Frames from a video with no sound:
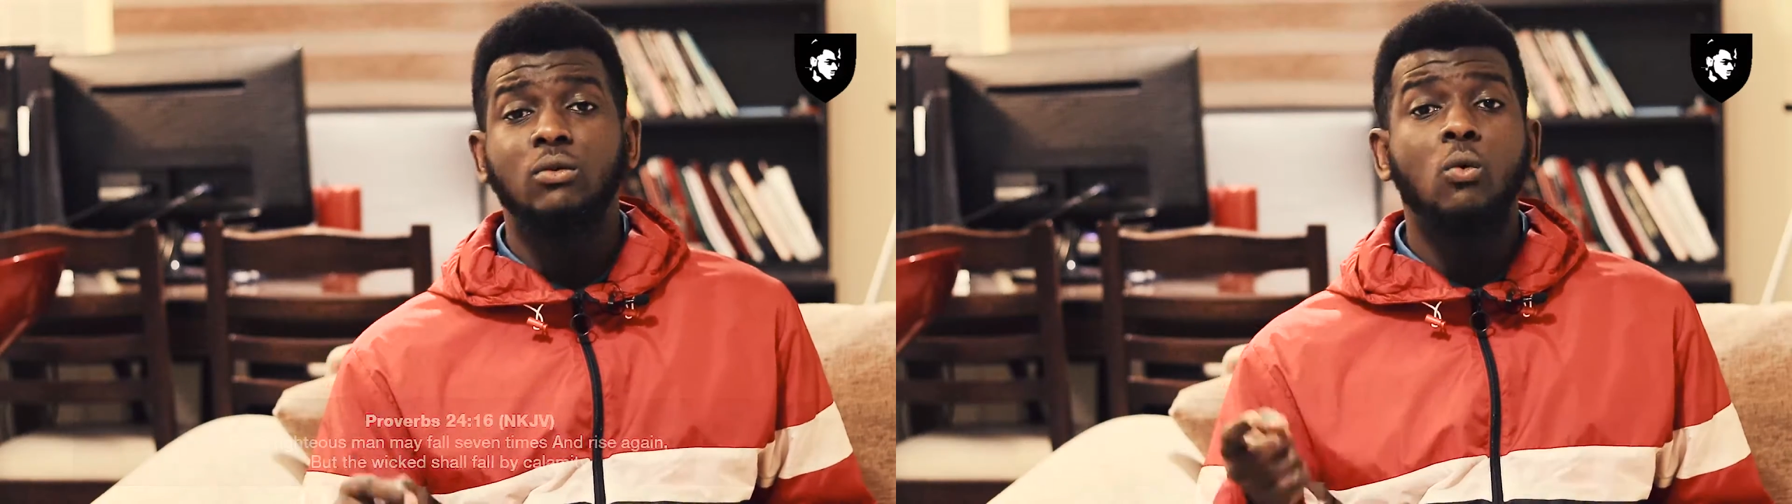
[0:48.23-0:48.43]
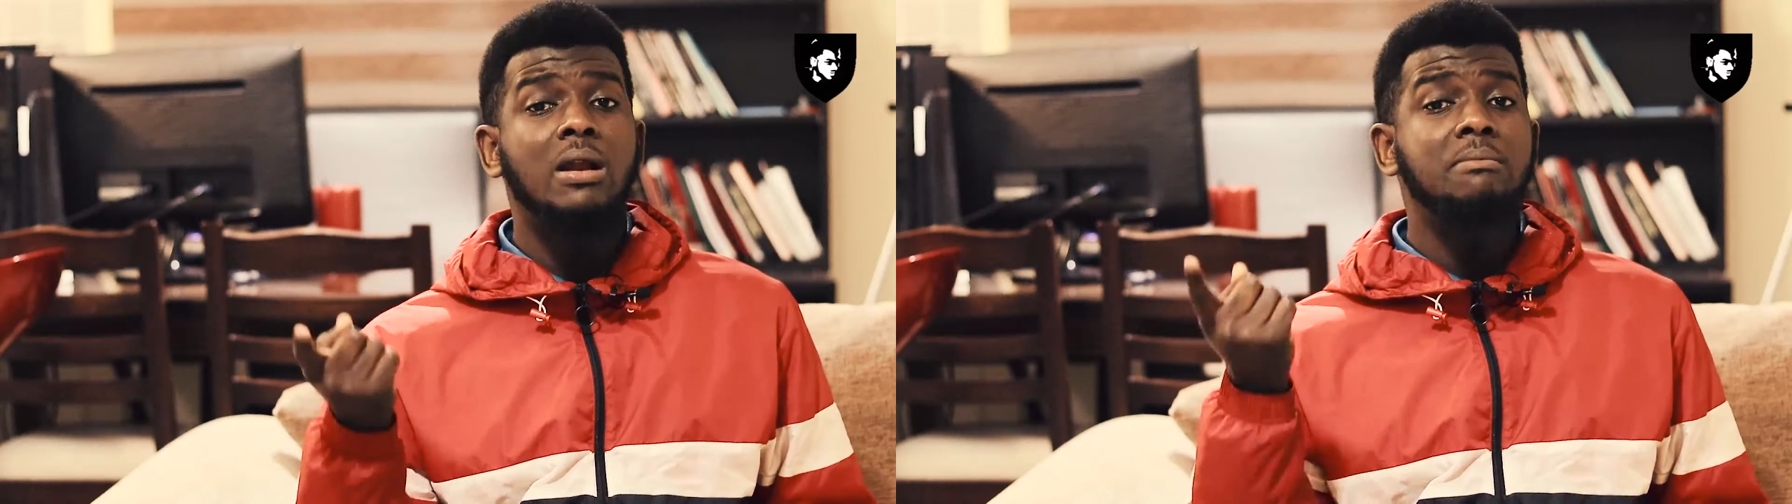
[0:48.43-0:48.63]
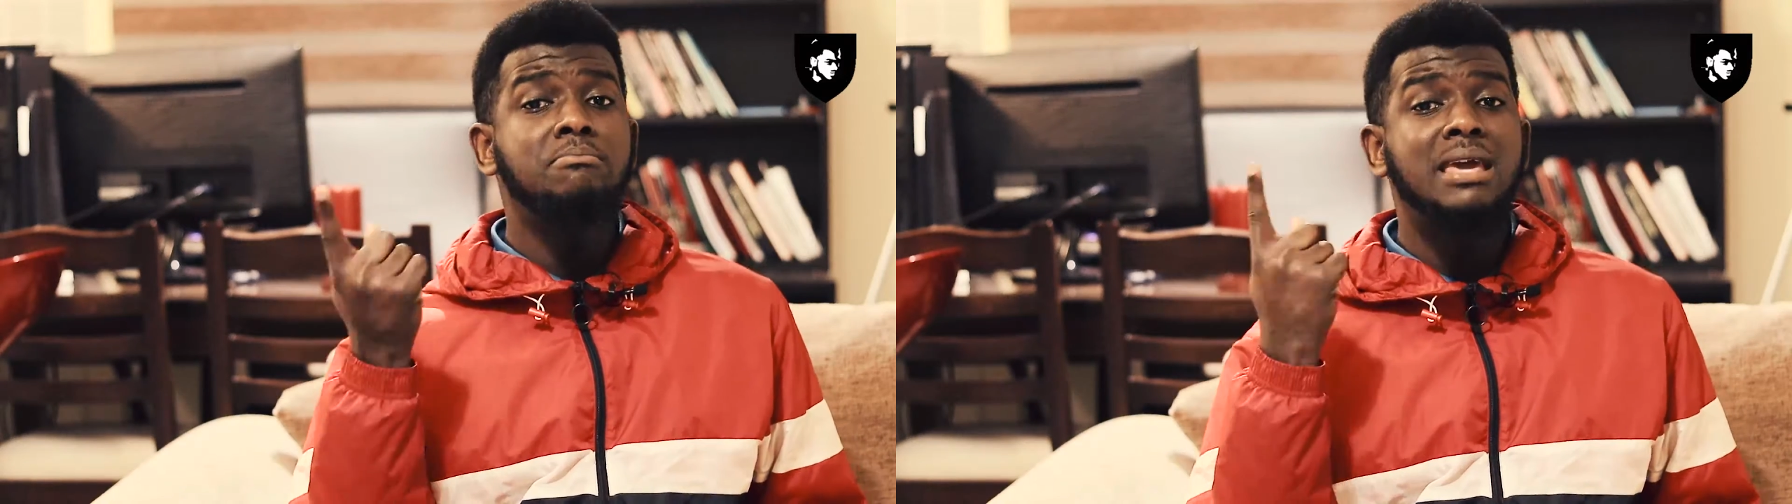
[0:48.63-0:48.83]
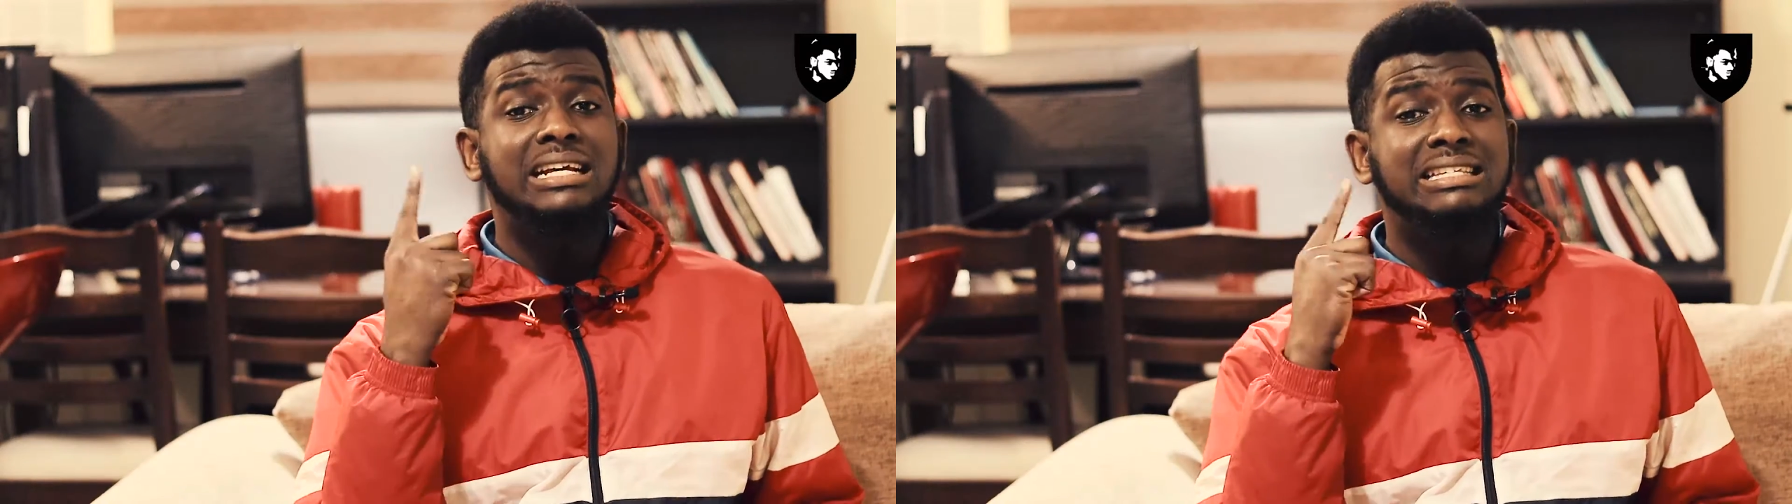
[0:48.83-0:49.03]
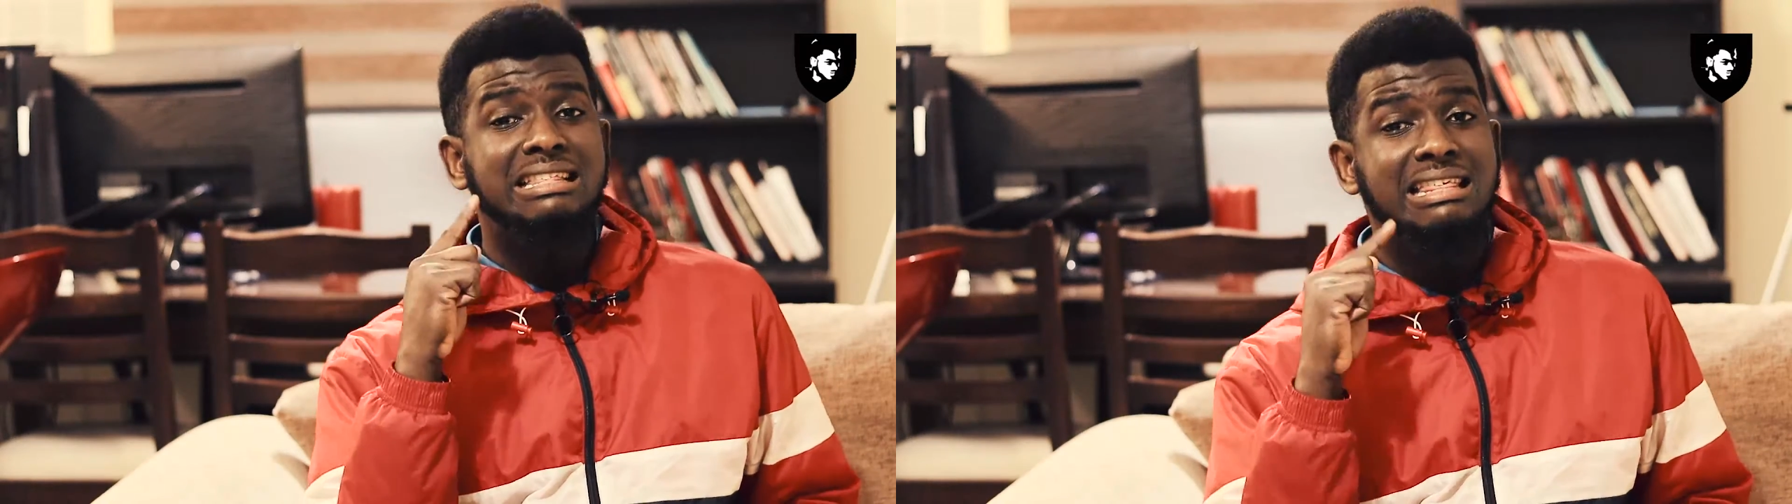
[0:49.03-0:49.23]
what
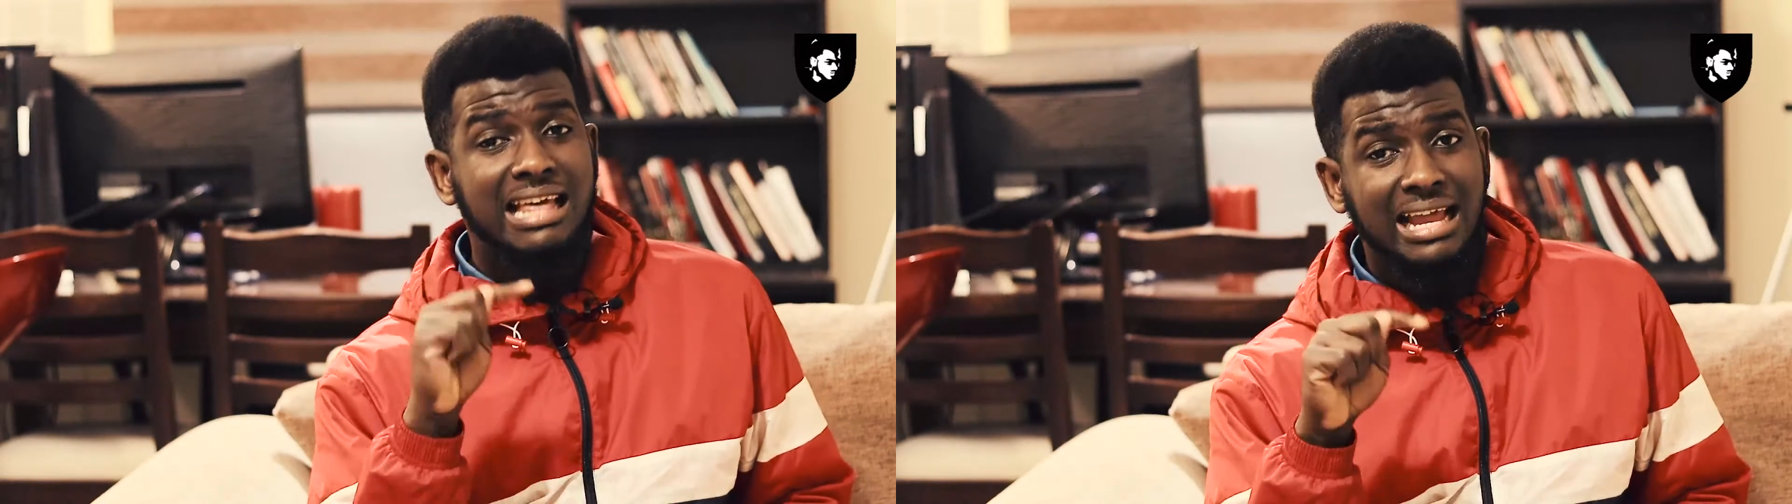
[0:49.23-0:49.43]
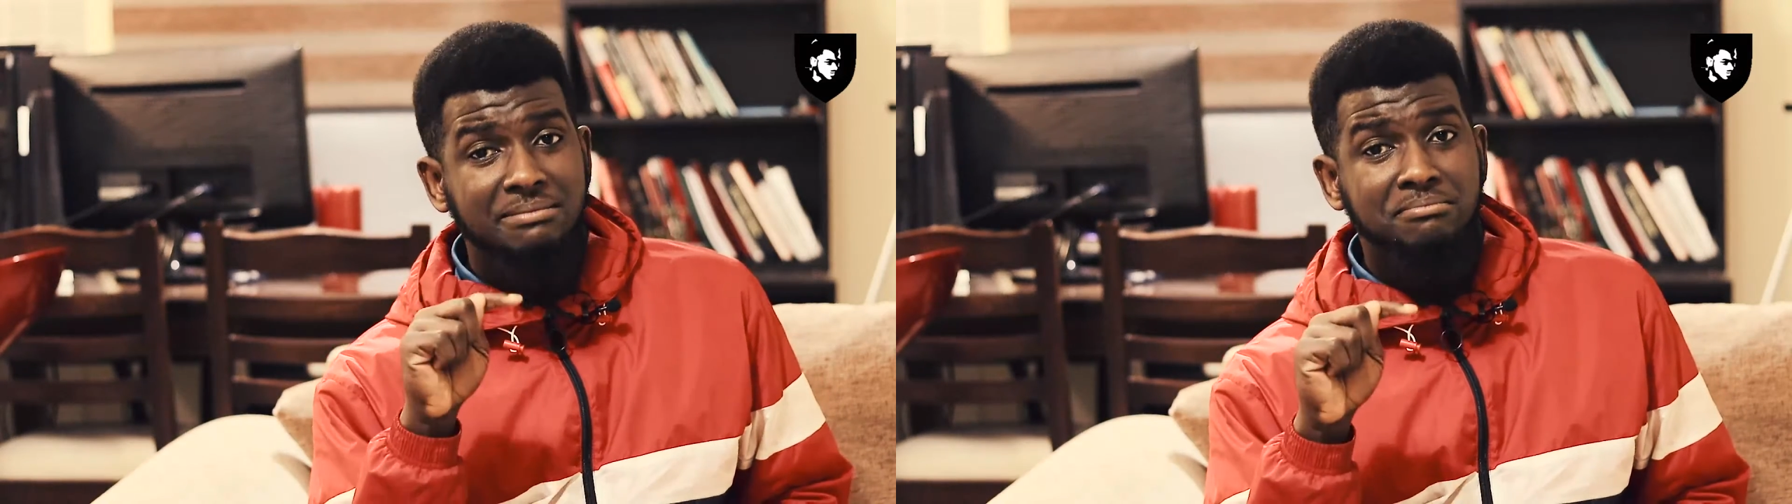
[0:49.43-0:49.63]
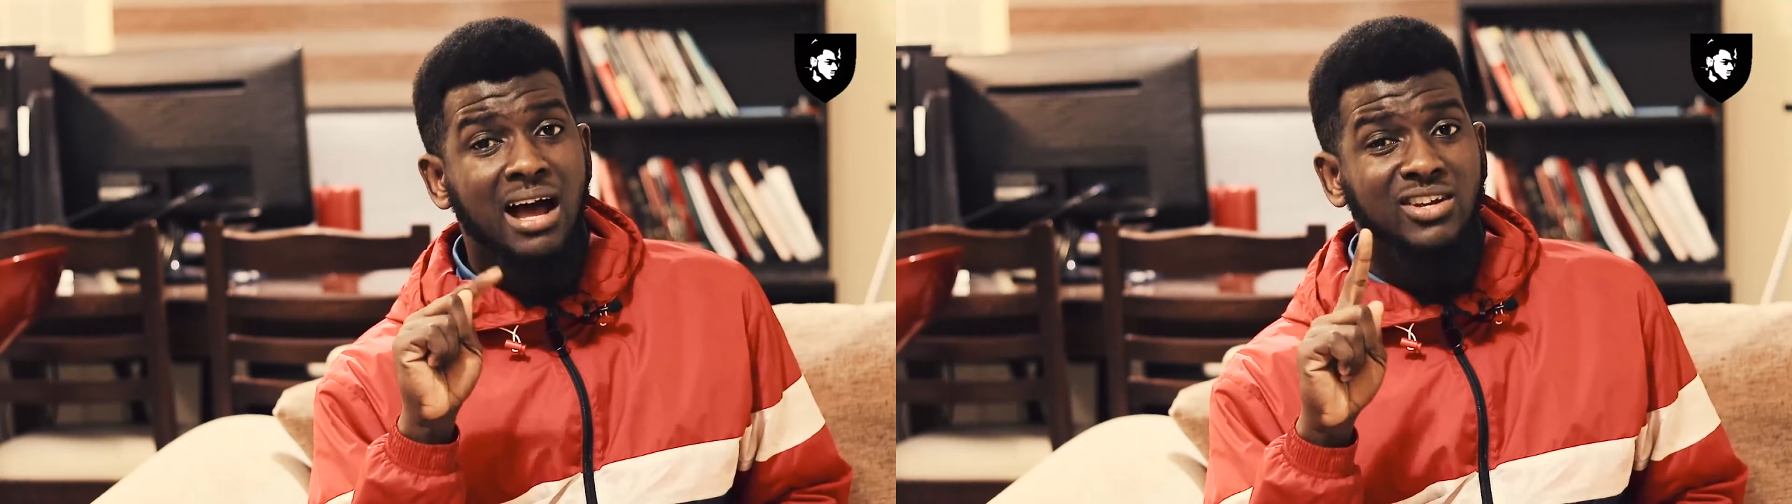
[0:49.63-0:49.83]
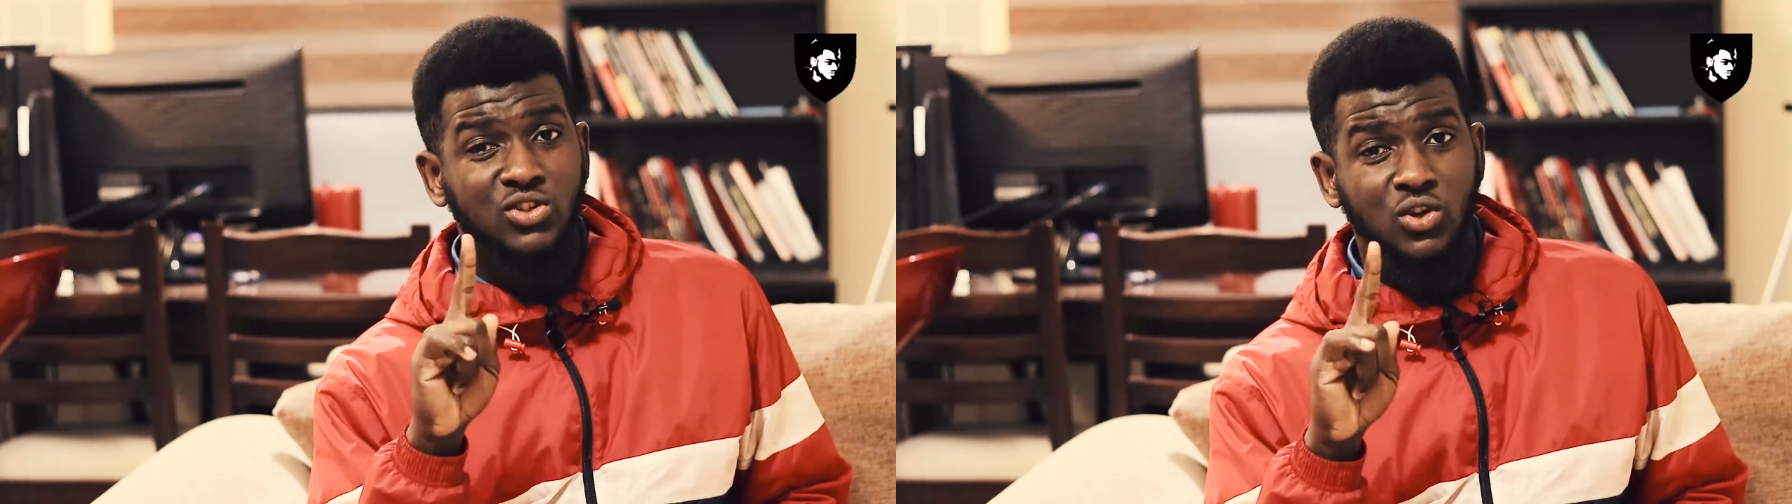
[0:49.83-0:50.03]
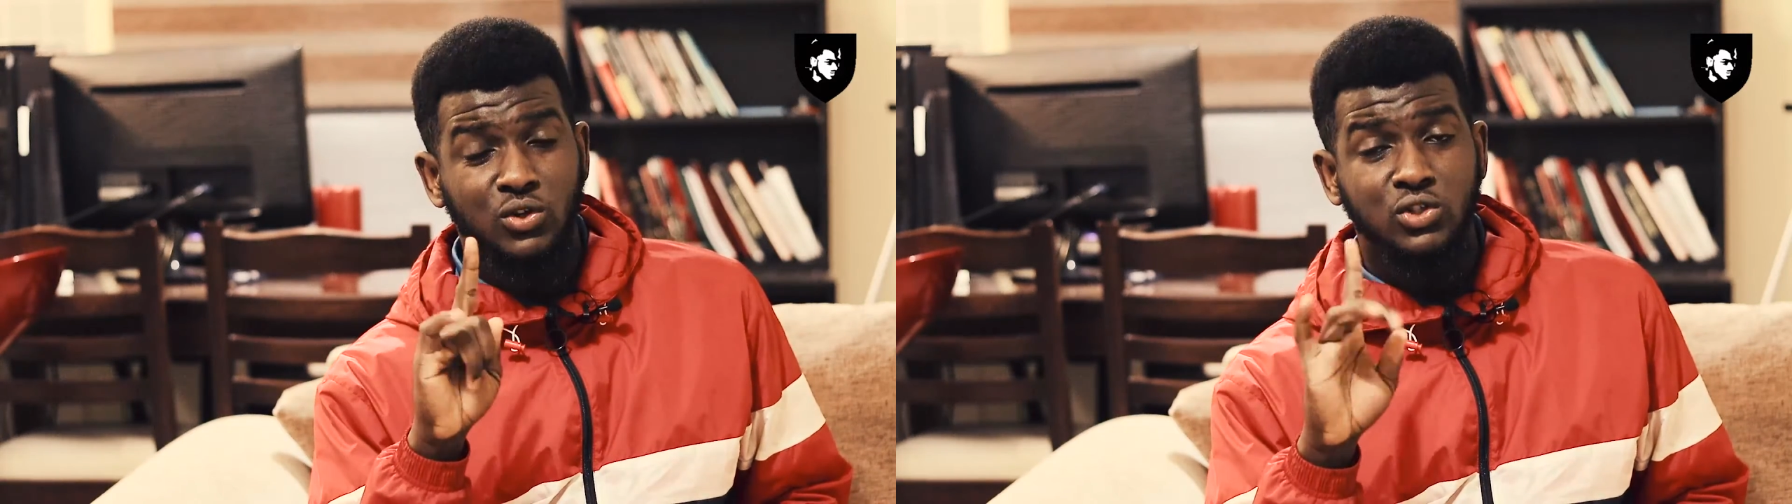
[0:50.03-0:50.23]
makes that man
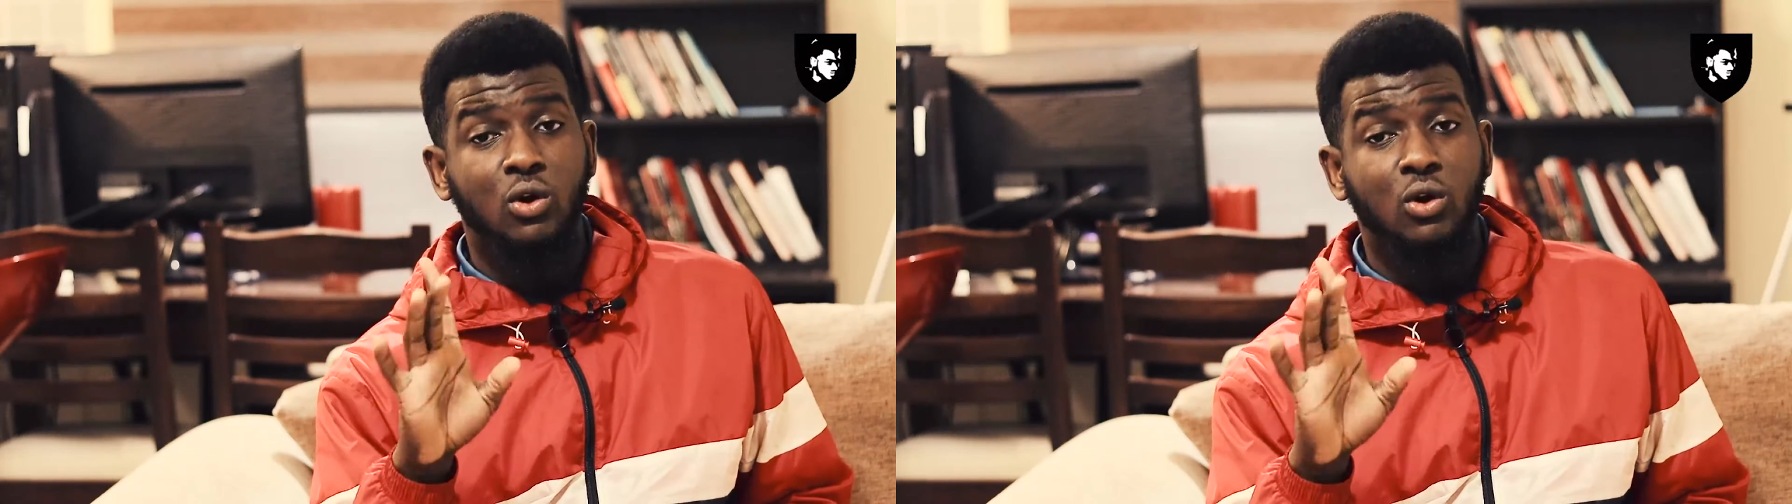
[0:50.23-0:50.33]
just